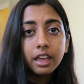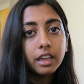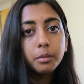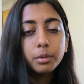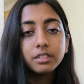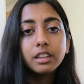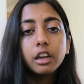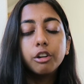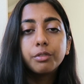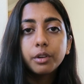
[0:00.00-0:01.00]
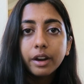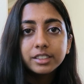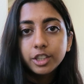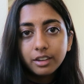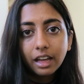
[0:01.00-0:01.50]
in Brazil for
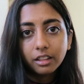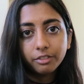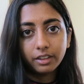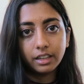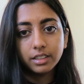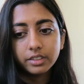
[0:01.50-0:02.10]
rescued elephants.